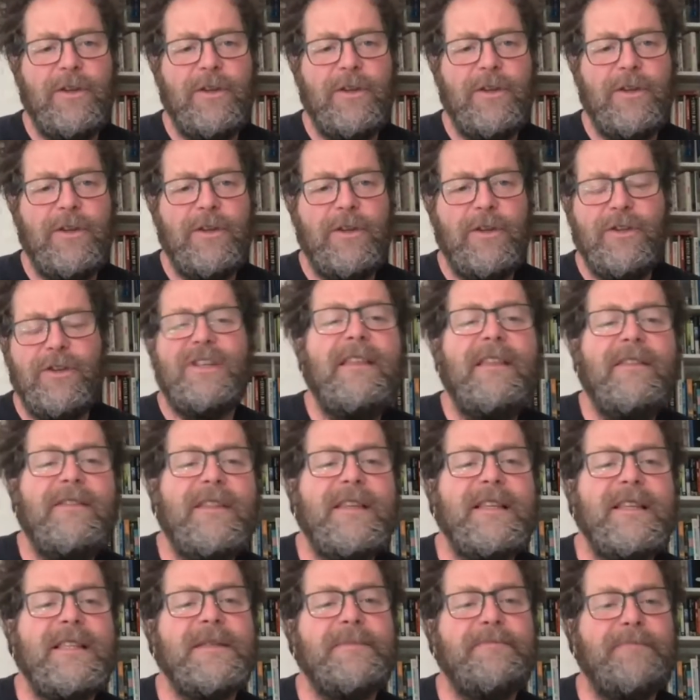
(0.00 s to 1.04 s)
if you just
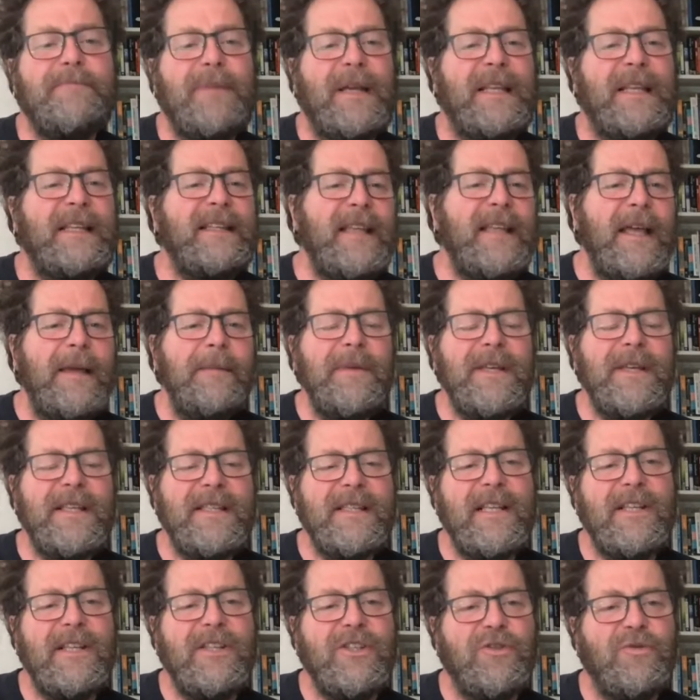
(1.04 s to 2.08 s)
take this pandemic
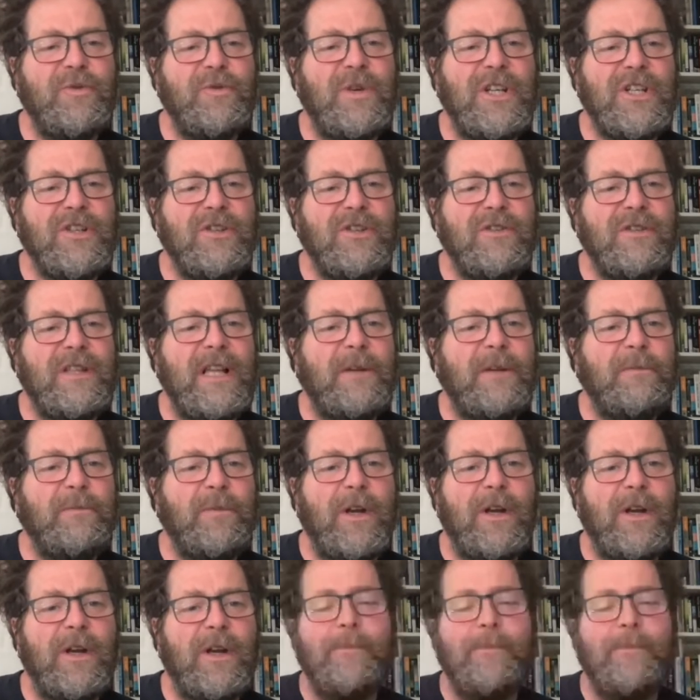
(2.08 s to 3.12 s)
situation that we are all
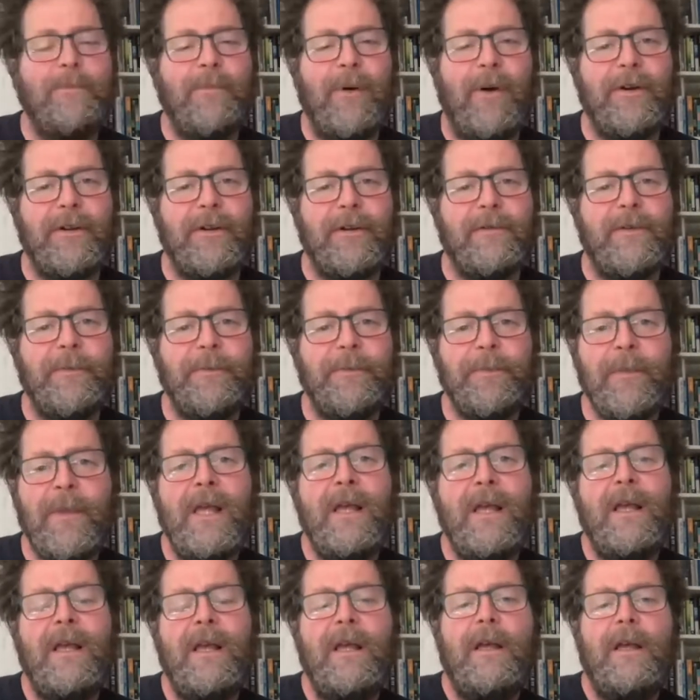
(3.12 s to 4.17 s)
now part of,
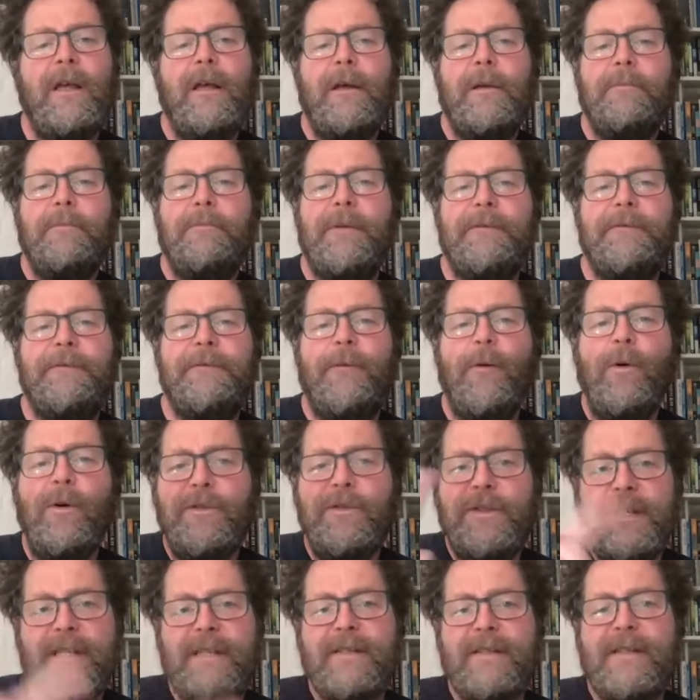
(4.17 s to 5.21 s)

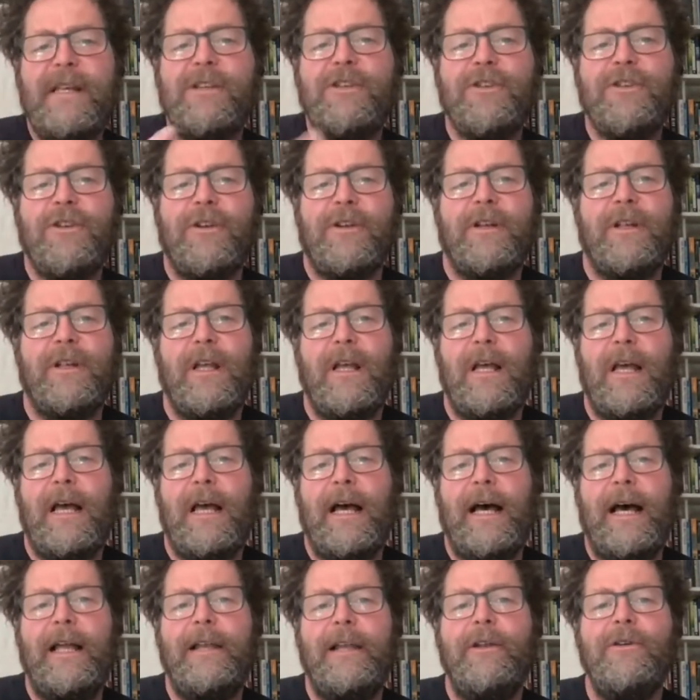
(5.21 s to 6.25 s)
before this session,
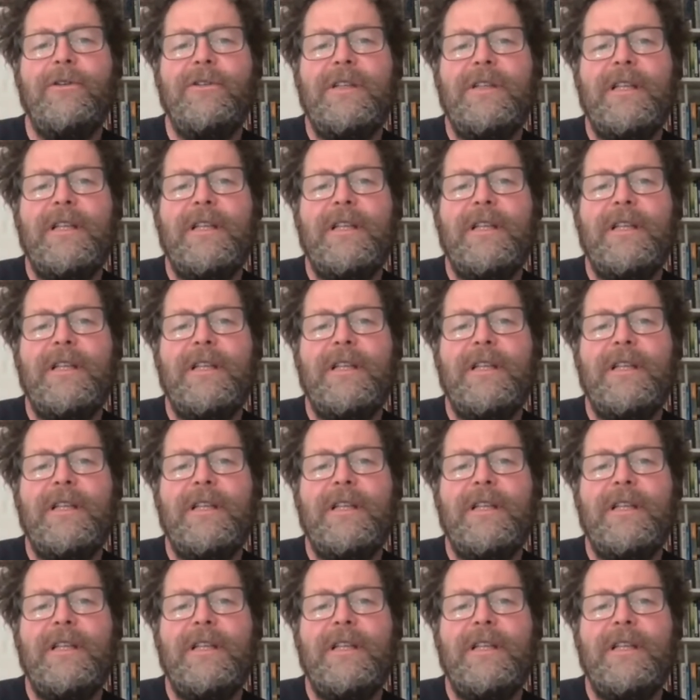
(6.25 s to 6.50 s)
I